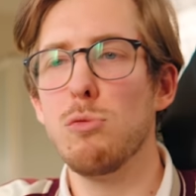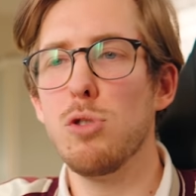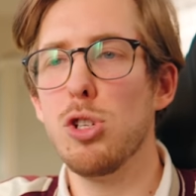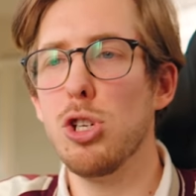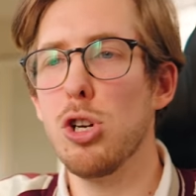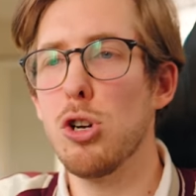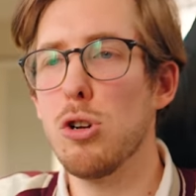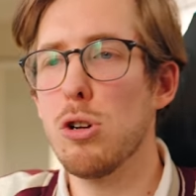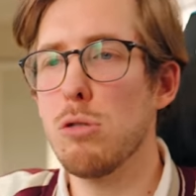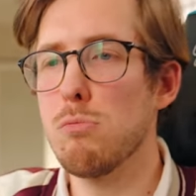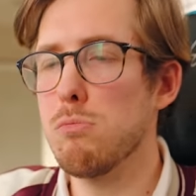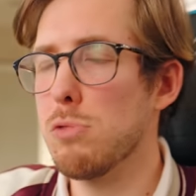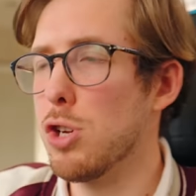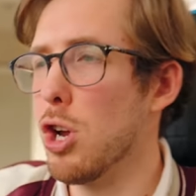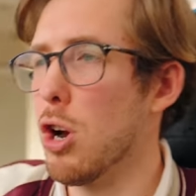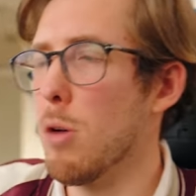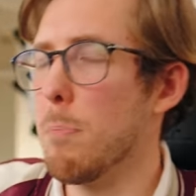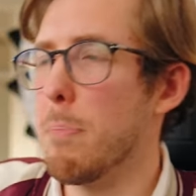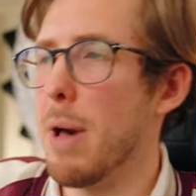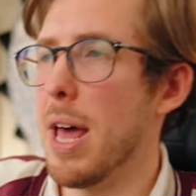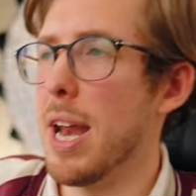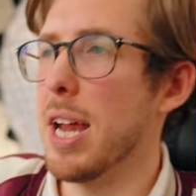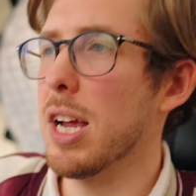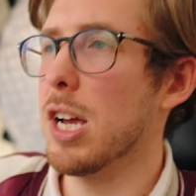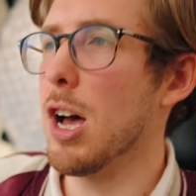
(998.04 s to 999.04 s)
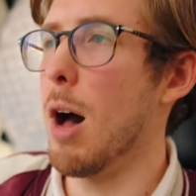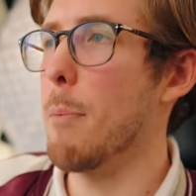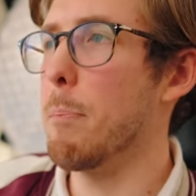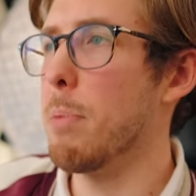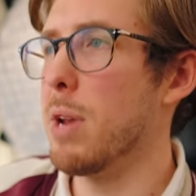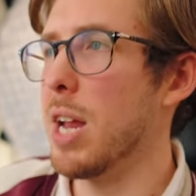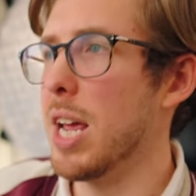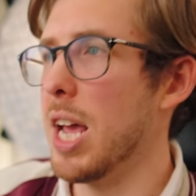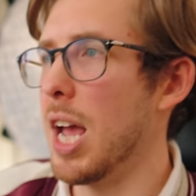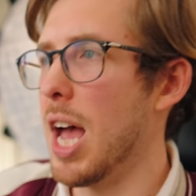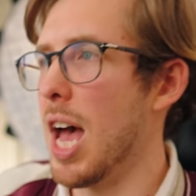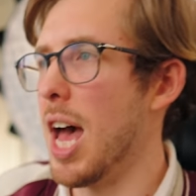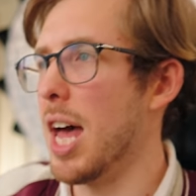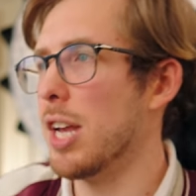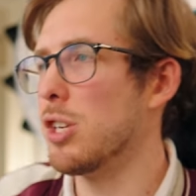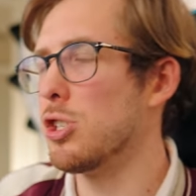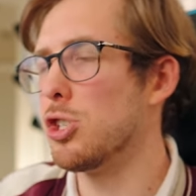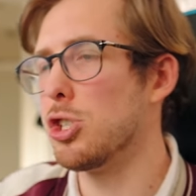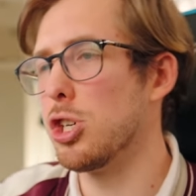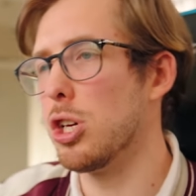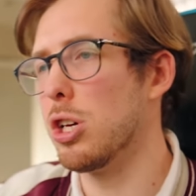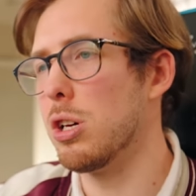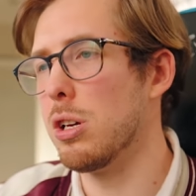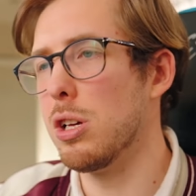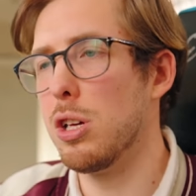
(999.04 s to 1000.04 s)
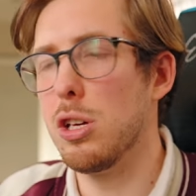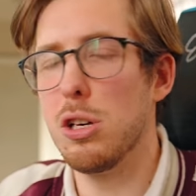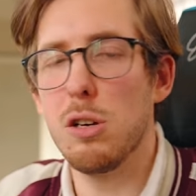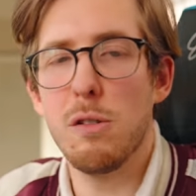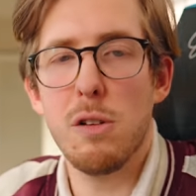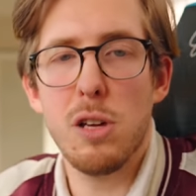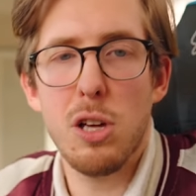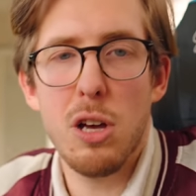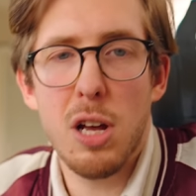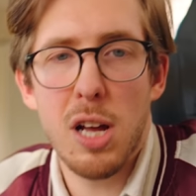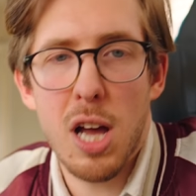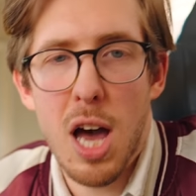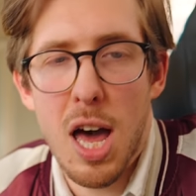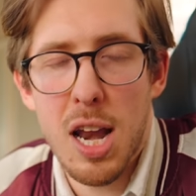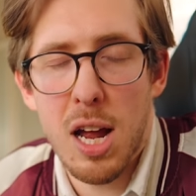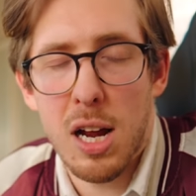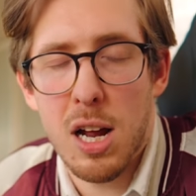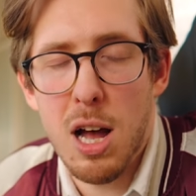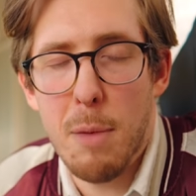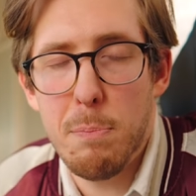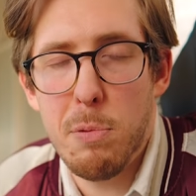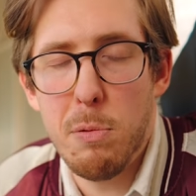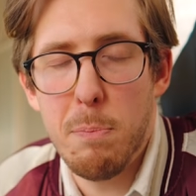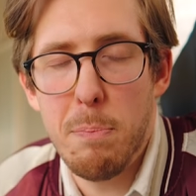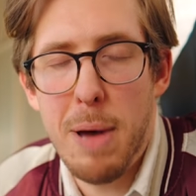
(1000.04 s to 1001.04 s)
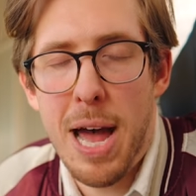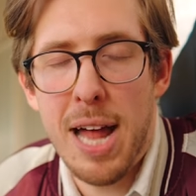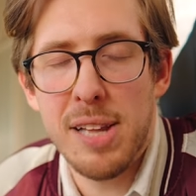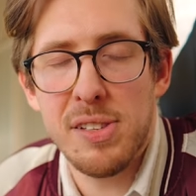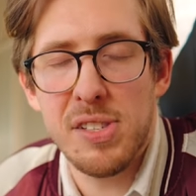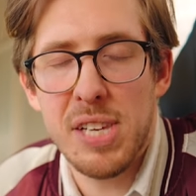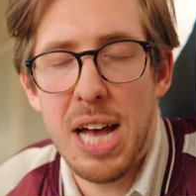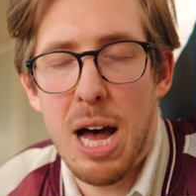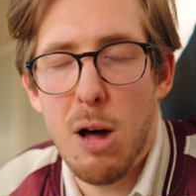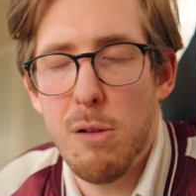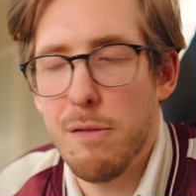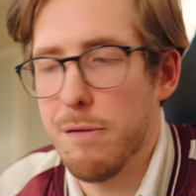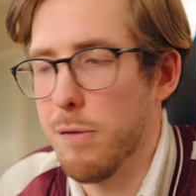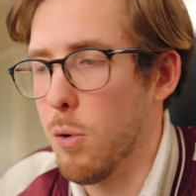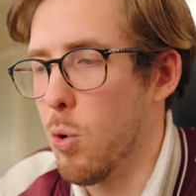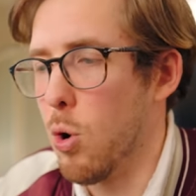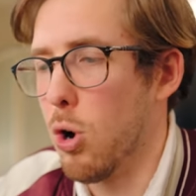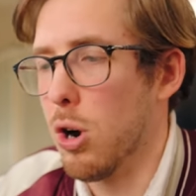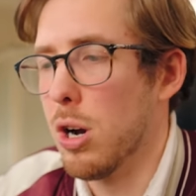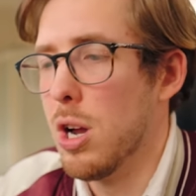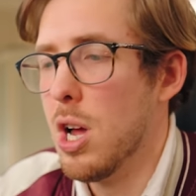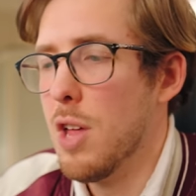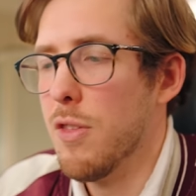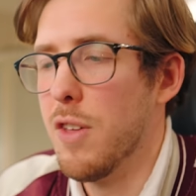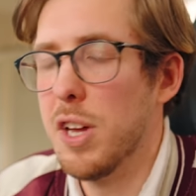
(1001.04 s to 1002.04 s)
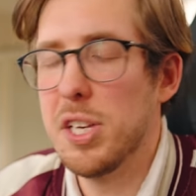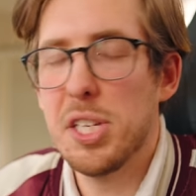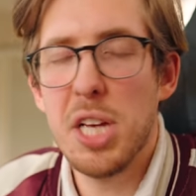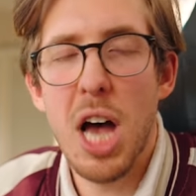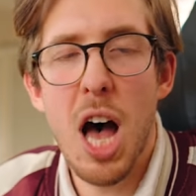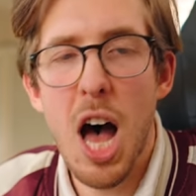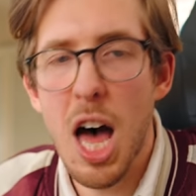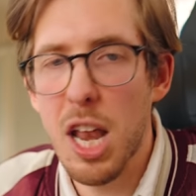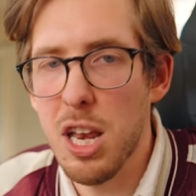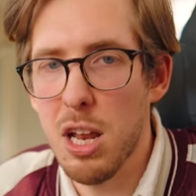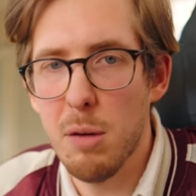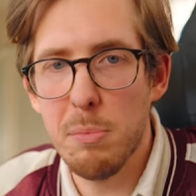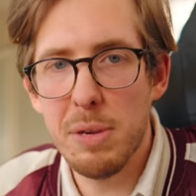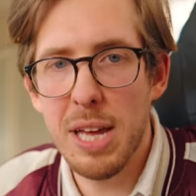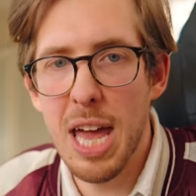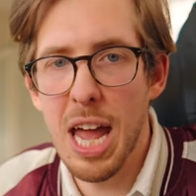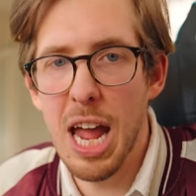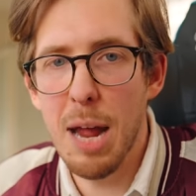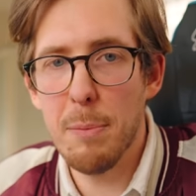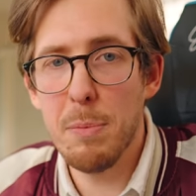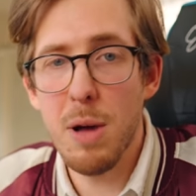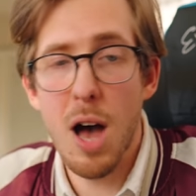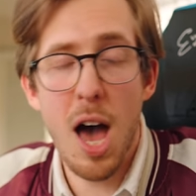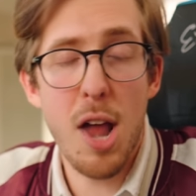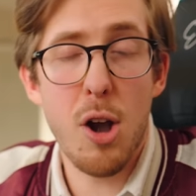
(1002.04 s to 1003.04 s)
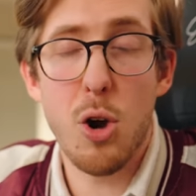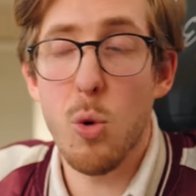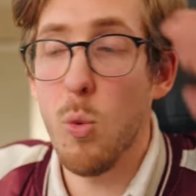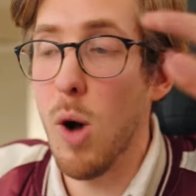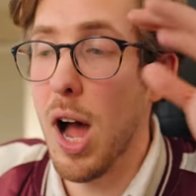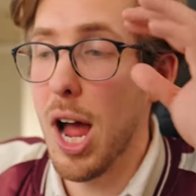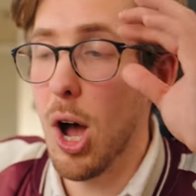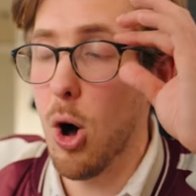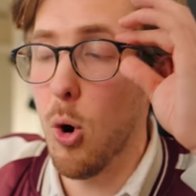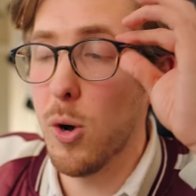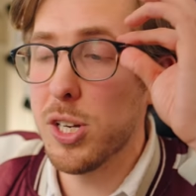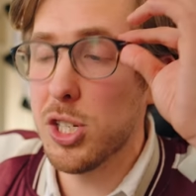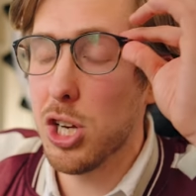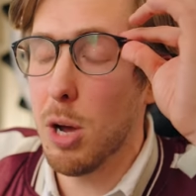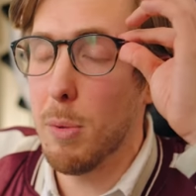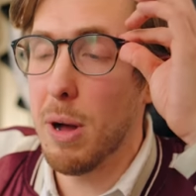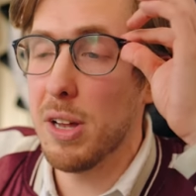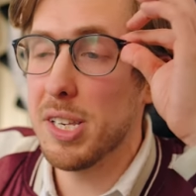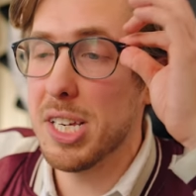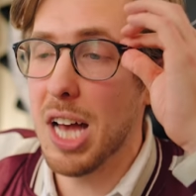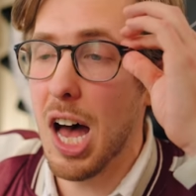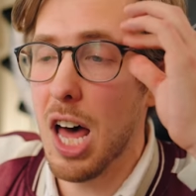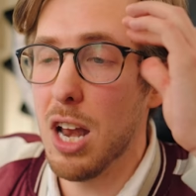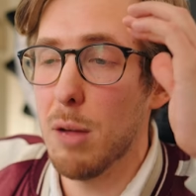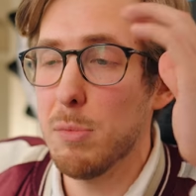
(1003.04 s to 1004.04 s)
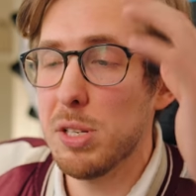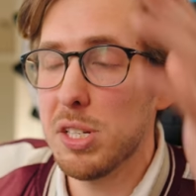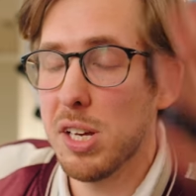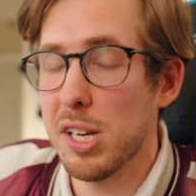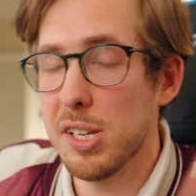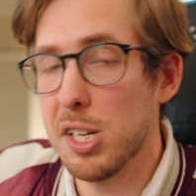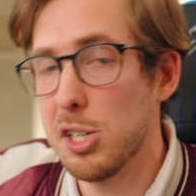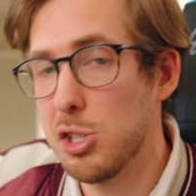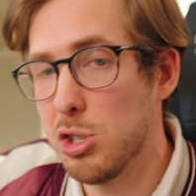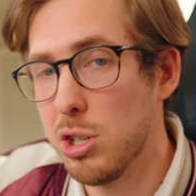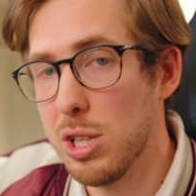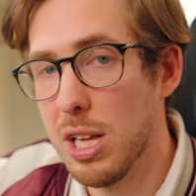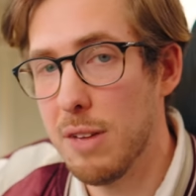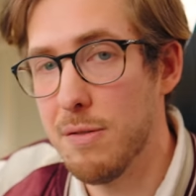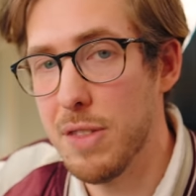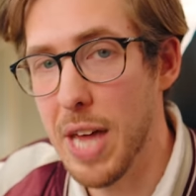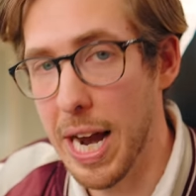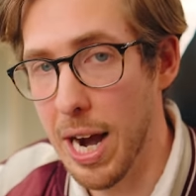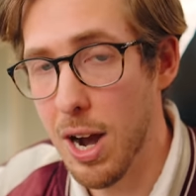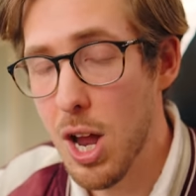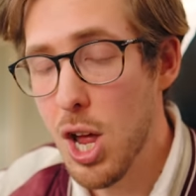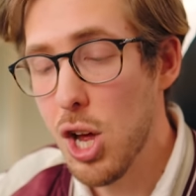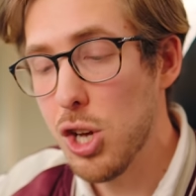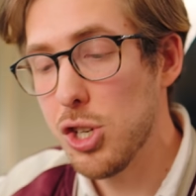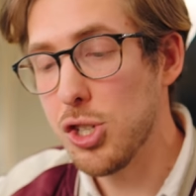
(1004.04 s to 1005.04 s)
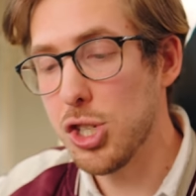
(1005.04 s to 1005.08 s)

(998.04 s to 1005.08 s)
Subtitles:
You're a betting company and you got a couple bets out for the Tottenham game. I don't know why I always talk about Tottenham. It's because I used to live there.